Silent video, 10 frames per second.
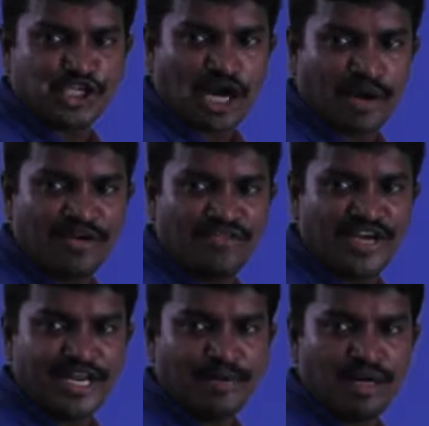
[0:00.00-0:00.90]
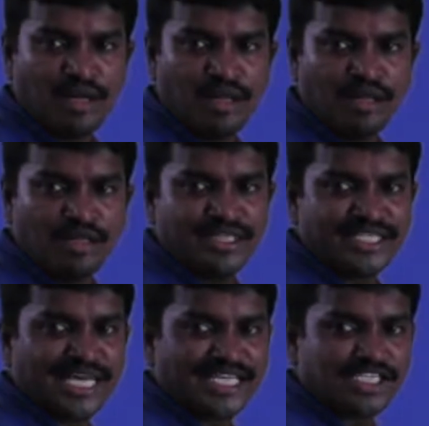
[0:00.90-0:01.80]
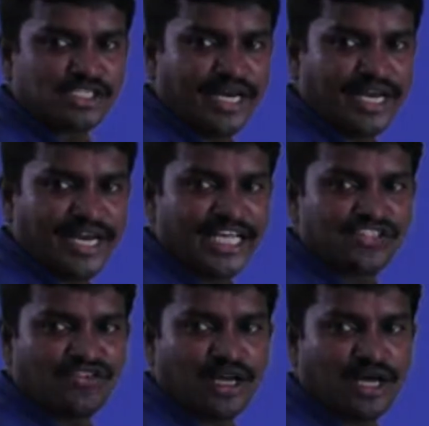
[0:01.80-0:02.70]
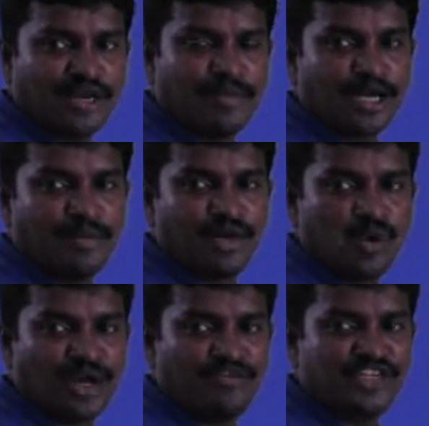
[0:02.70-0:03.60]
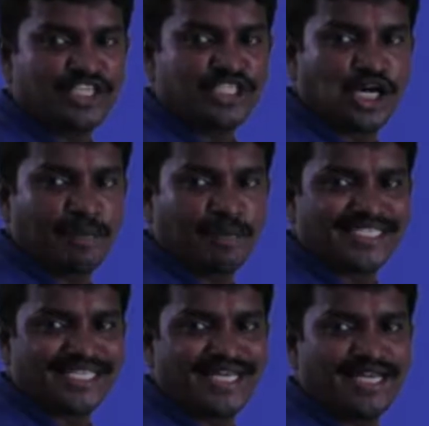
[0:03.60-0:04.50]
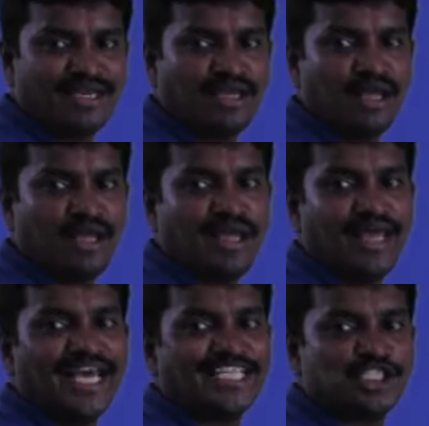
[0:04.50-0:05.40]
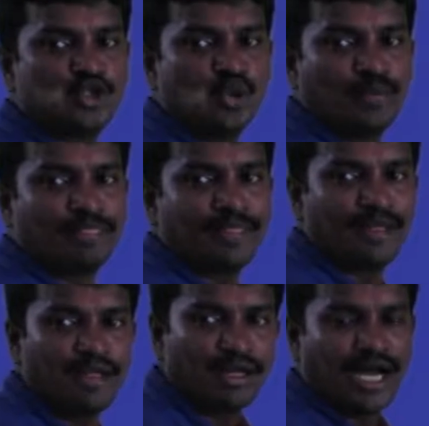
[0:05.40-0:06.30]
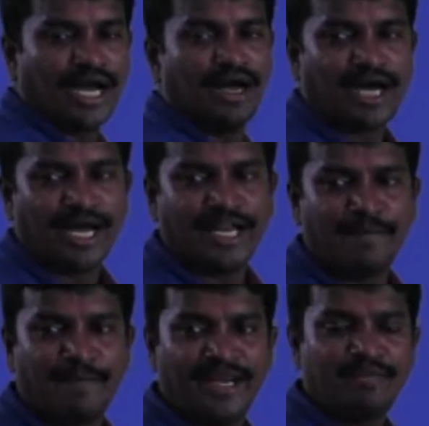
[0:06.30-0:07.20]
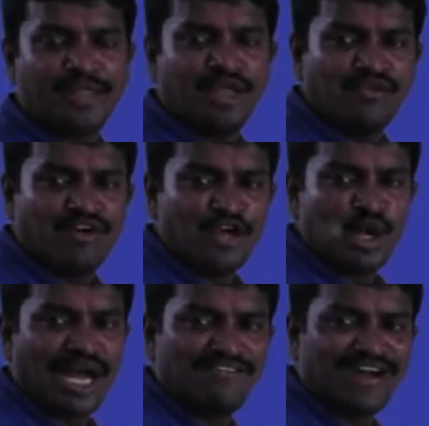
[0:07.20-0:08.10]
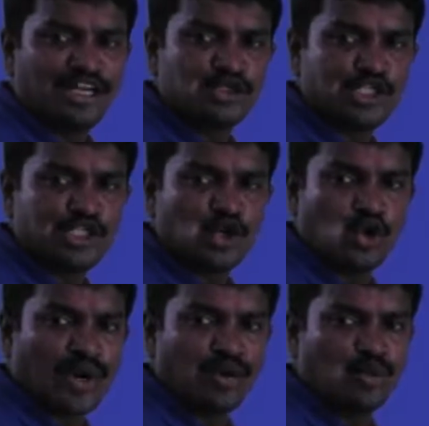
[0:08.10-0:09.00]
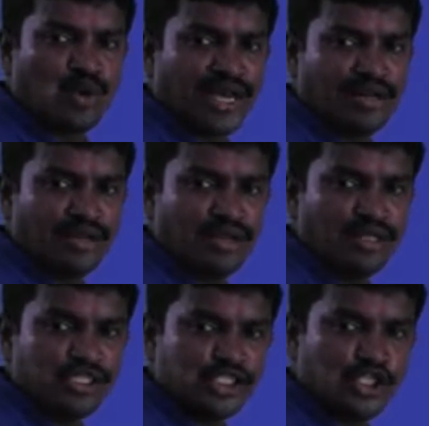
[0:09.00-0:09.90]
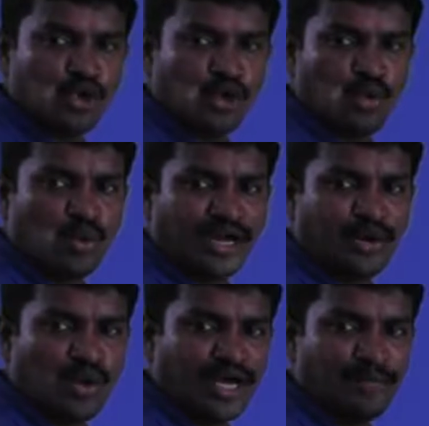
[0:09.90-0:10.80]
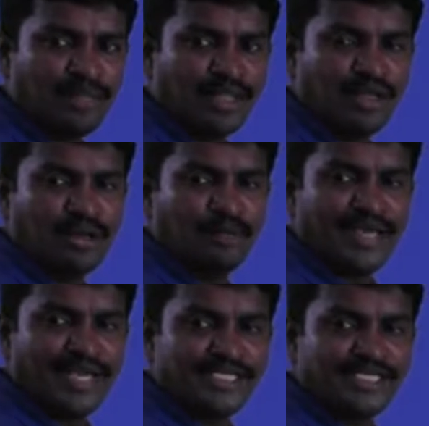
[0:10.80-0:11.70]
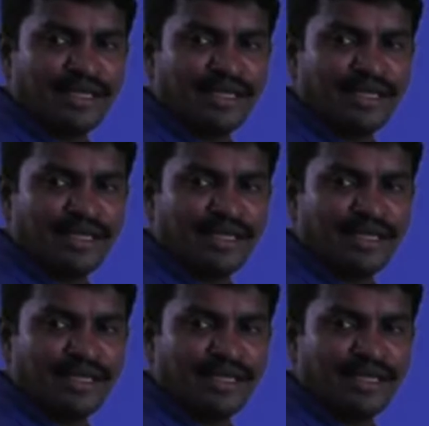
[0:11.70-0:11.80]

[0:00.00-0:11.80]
common variable this S0 and S1 are becoming 1, which is not present in S2. I repeat, when you have value 0, 1, 1, means